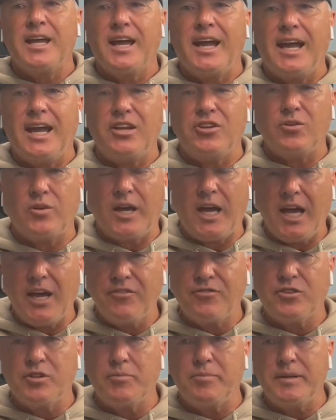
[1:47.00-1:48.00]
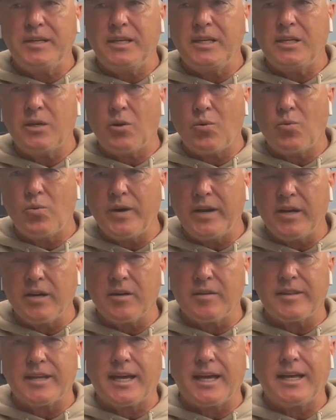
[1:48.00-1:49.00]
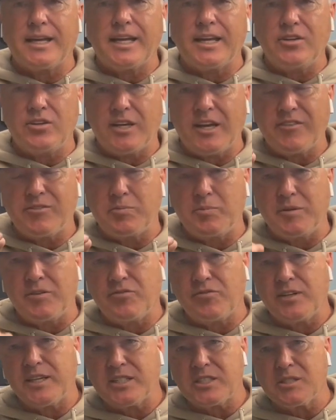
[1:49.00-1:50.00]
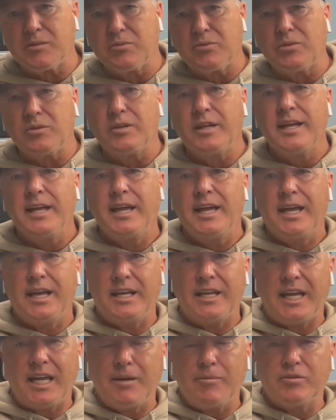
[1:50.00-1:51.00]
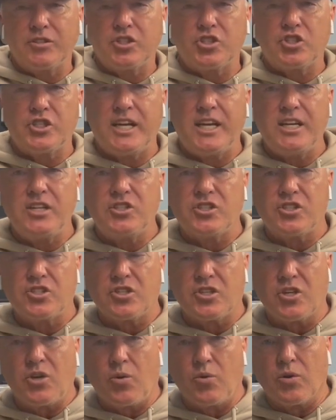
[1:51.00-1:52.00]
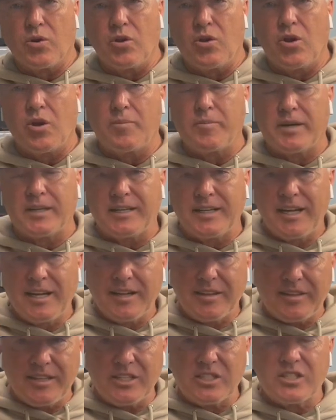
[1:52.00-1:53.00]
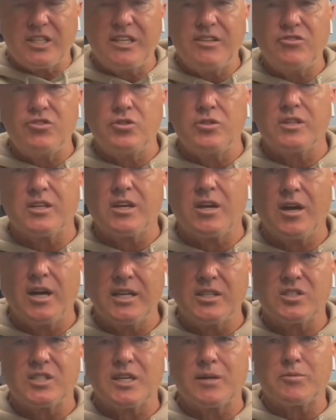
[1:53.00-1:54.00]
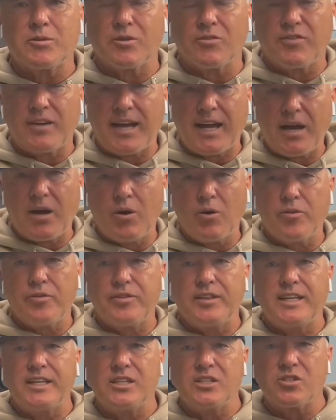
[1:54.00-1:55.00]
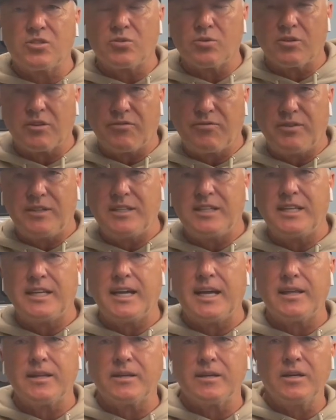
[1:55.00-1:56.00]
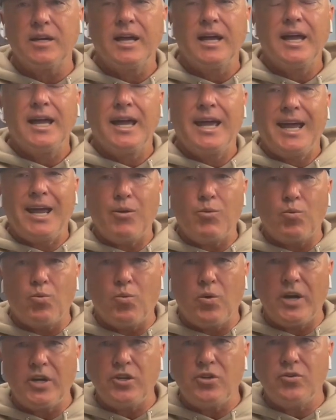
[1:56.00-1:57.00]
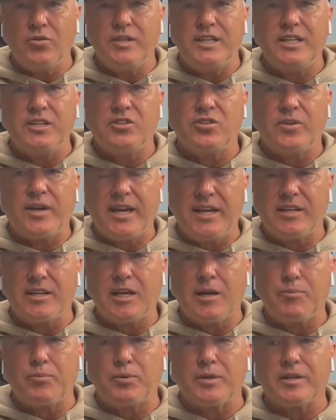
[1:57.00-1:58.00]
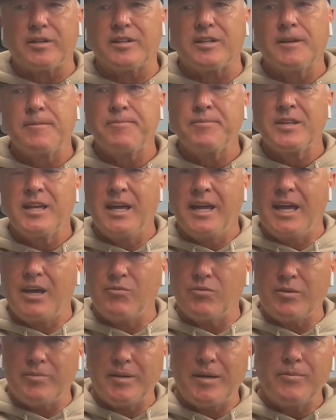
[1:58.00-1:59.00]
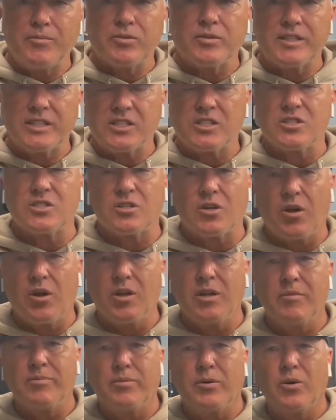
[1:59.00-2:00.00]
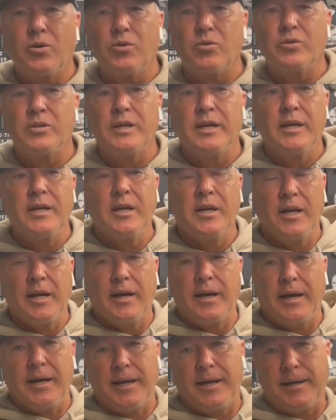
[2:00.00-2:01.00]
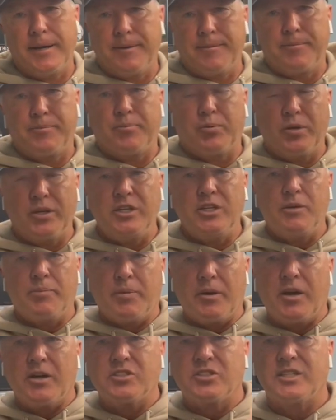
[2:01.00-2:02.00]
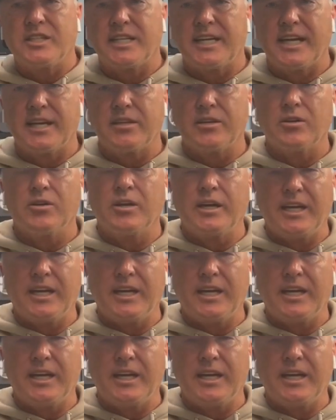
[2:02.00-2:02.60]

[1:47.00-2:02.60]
and you have to be aware of that, and you have to be flexible and able to change as you're going along. But this gives you the concept of how things sort of fit together and what you need to end up with. And remember, this is all about putting your parts together